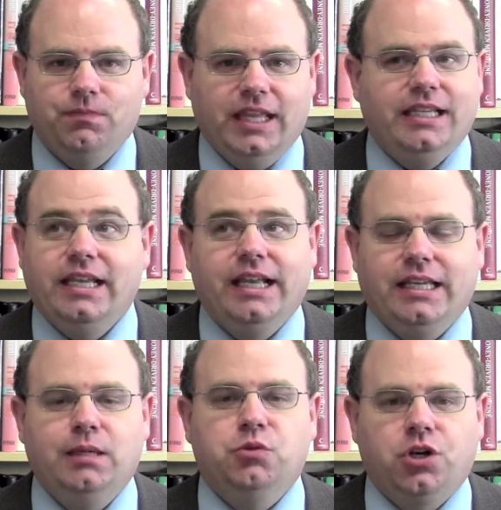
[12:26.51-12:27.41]
they can't
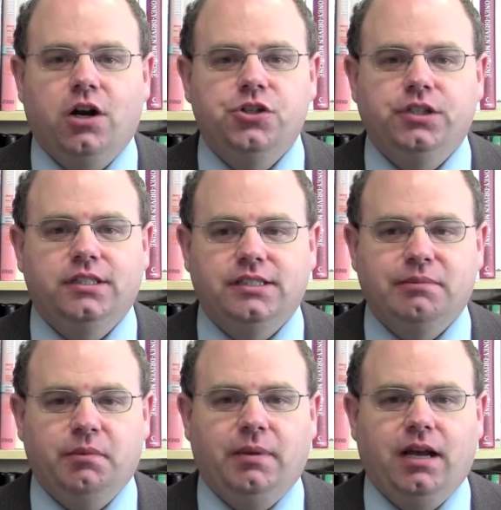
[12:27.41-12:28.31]
keep charging the
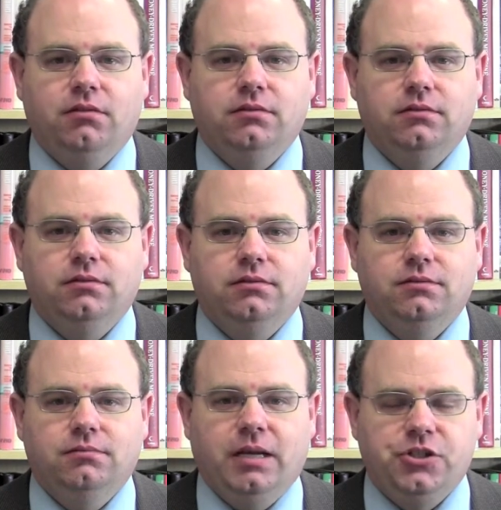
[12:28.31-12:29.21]
same amount
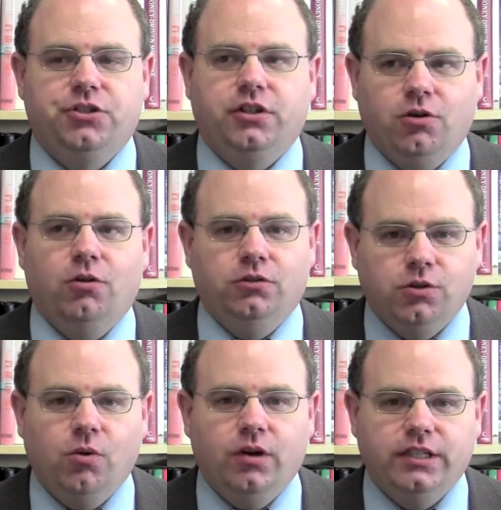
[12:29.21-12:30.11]
measured in gold
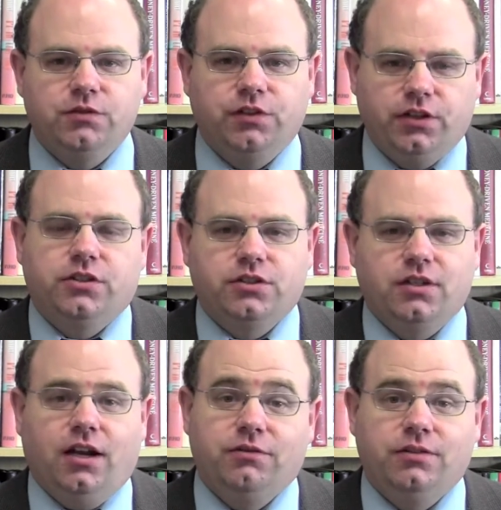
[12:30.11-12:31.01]
coins for their
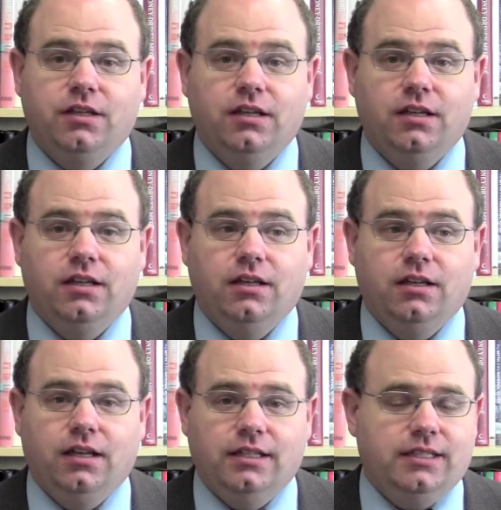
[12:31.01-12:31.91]
stuff
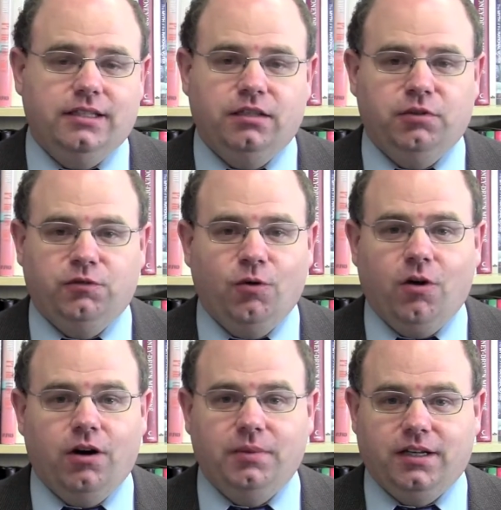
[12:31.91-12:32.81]
as they did
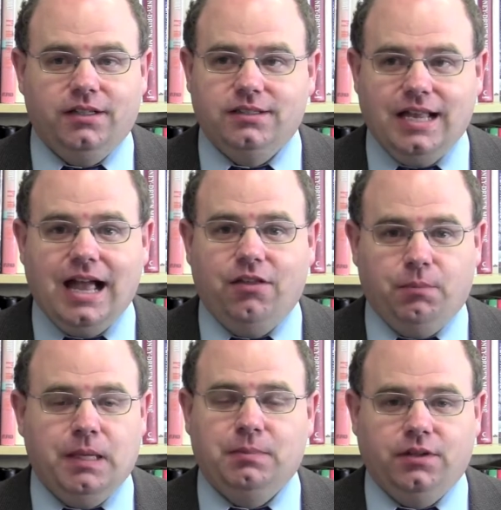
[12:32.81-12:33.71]
before because now the
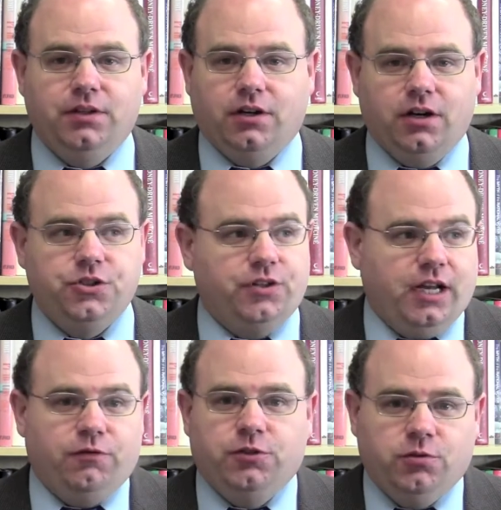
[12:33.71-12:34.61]
people in their country
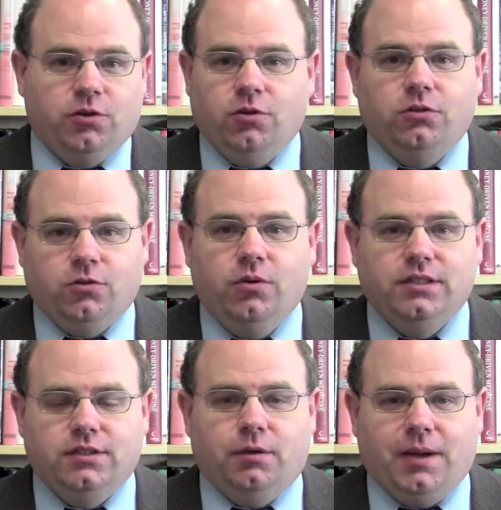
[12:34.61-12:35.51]
have fewer gold
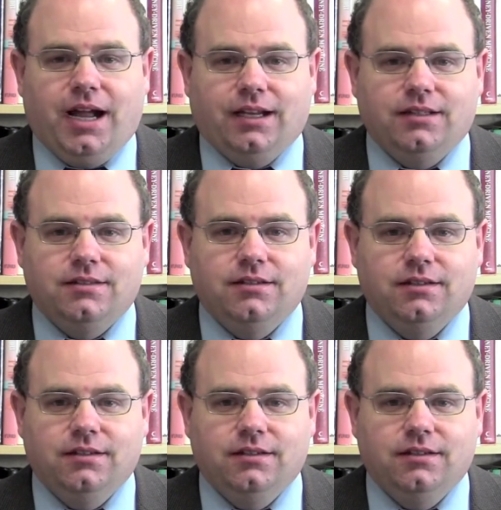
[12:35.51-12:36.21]
coins in their pockets.